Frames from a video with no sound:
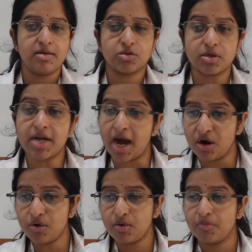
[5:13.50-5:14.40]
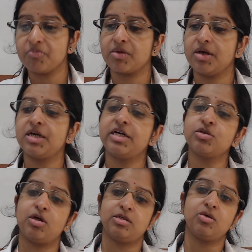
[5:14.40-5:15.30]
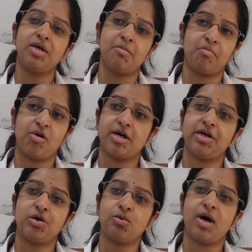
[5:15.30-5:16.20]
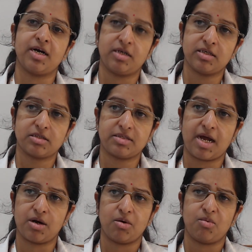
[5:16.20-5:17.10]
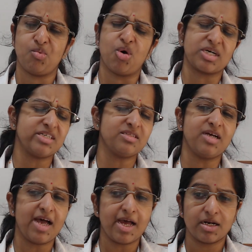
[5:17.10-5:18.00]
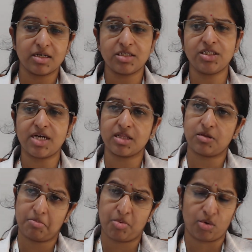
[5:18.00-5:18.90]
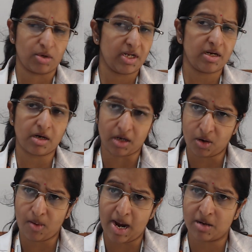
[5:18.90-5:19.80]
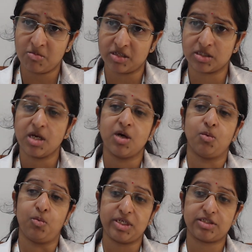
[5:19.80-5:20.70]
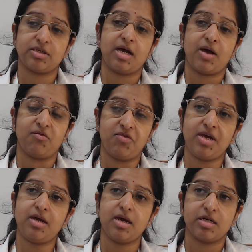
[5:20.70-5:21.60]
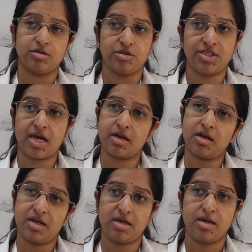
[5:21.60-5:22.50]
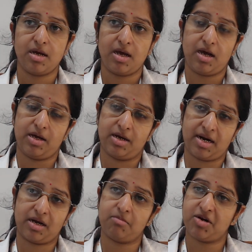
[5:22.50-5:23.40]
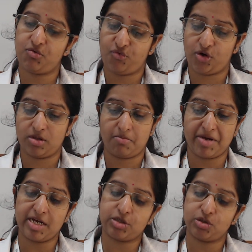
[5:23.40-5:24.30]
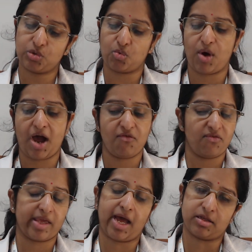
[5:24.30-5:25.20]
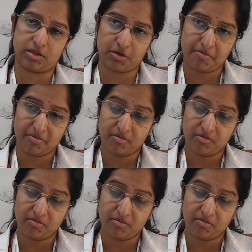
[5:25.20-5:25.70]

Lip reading: So now it is also important to understand what is the energy and the protein requirements which we generally recommend for the patients who have cancer.